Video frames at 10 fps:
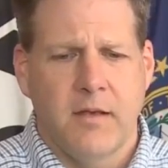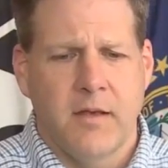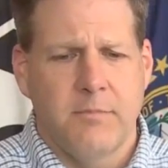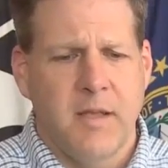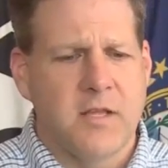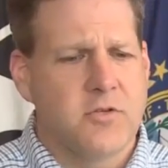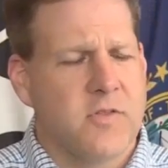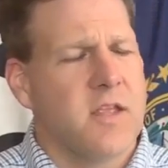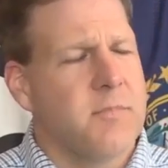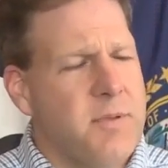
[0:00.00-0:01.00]
in making sure
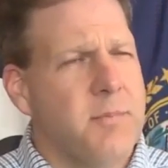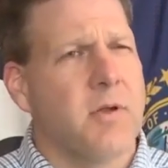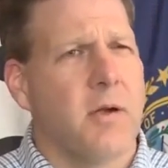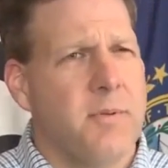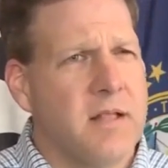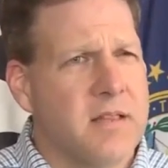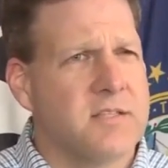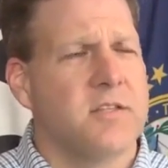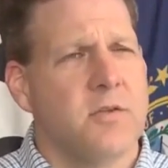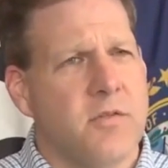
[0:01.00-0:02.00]
that people are being
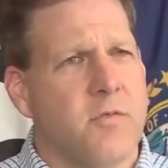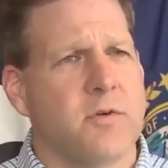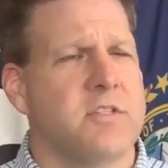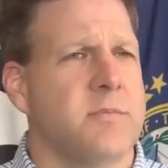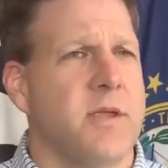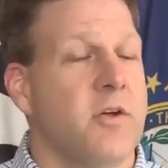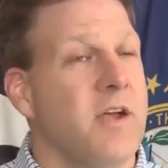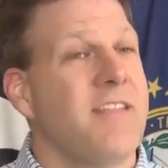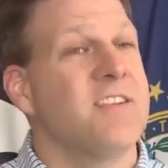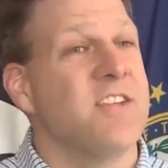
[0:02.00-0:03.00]
listened to, the voices are being
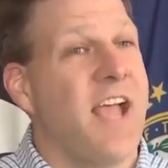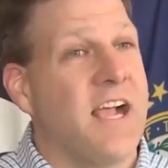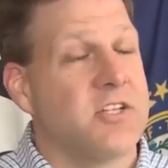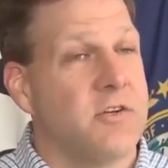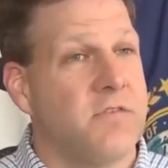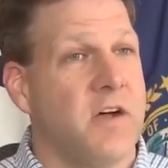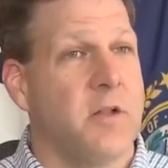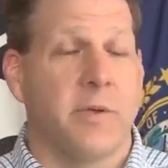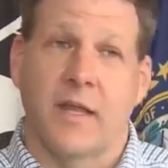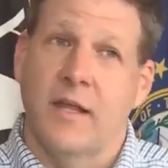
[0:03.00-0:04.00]
heard, and there's action
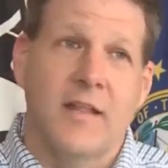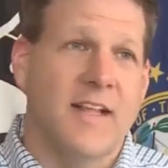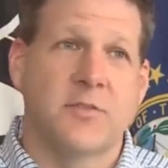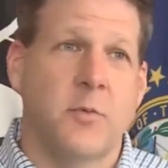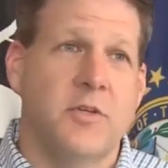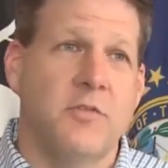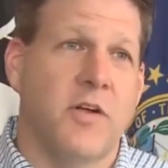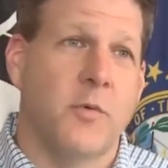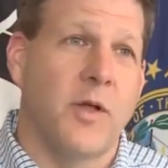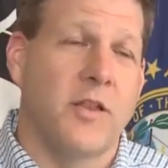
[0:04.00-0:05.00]
following it. That's what we do
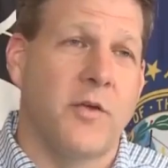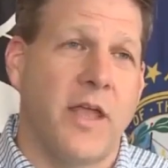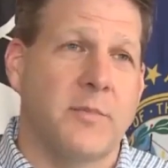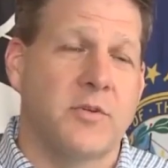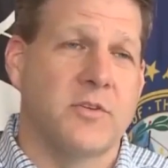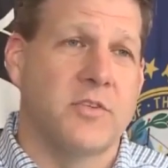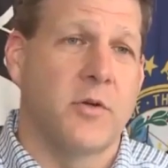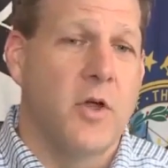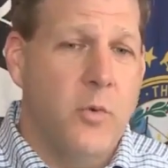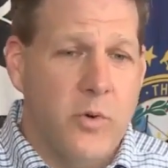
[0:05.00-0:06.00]
very well in New Hampshire, and
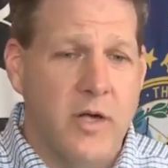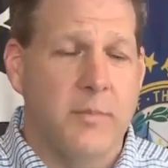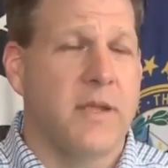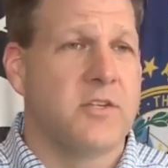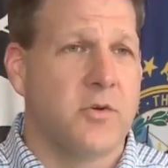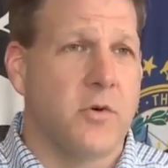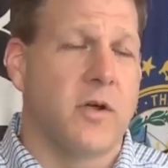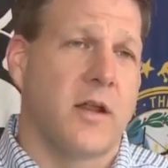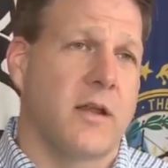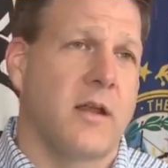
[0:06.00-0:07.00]
so we're going to make sure,
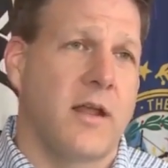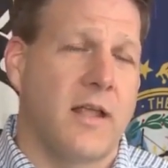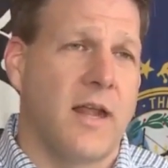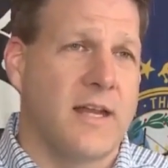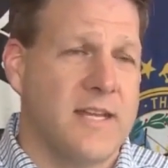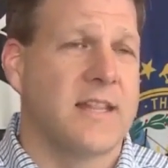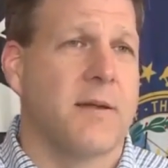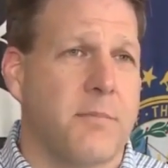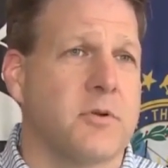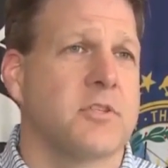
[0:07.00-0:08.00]
and, and again, I take
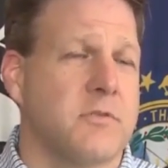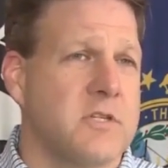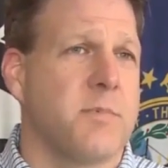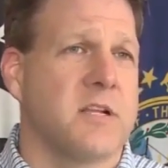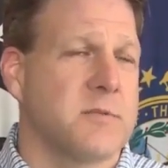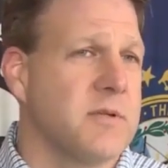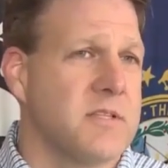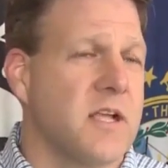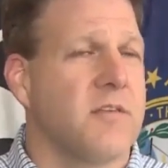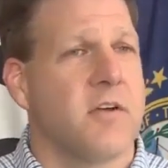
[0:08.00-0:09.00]
that personally responsible as
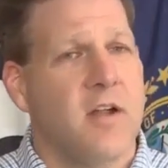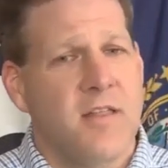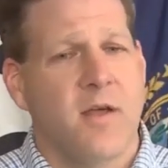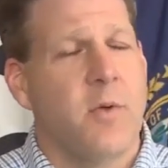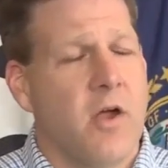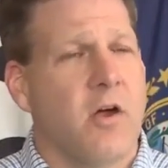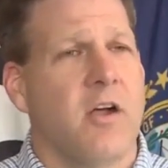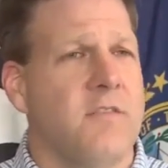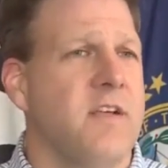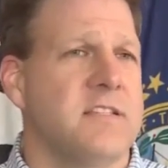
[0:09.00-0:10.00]
the governor, that we are
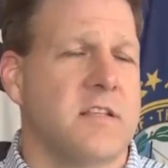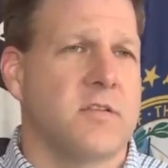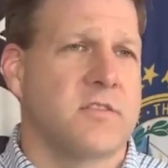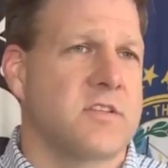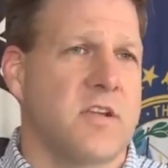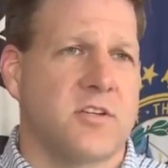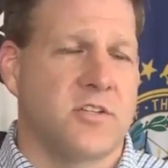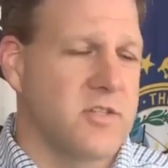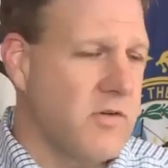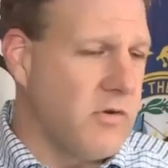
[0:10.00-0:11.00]
advancing those
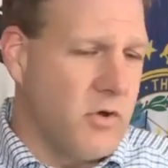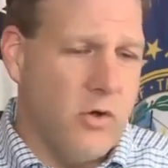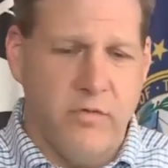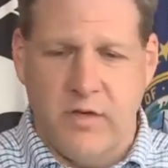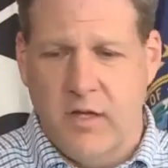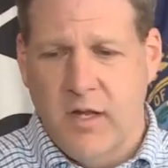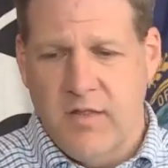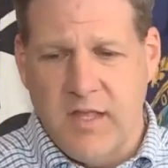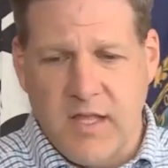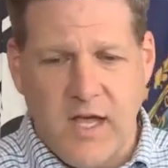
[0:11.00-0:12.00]
discussions around COVID,
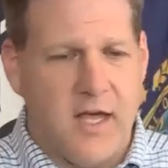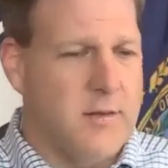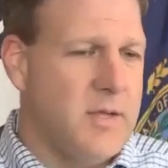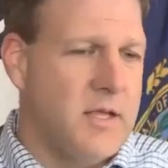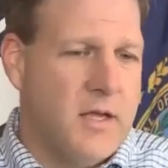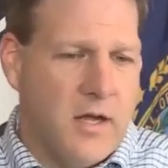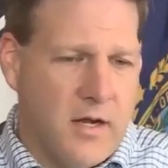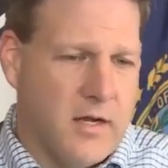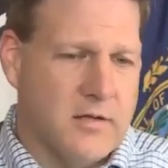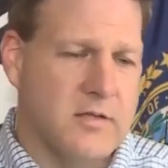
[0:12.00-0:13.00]
the economy,
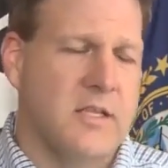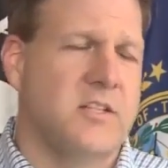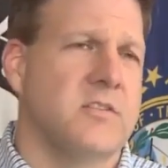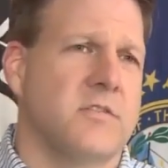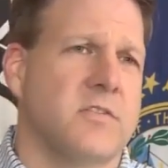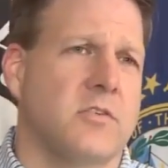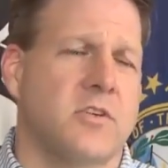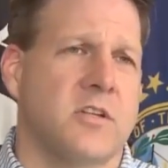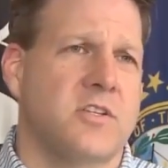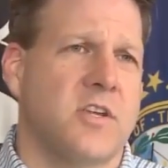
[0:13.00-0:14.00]
uh, issues of social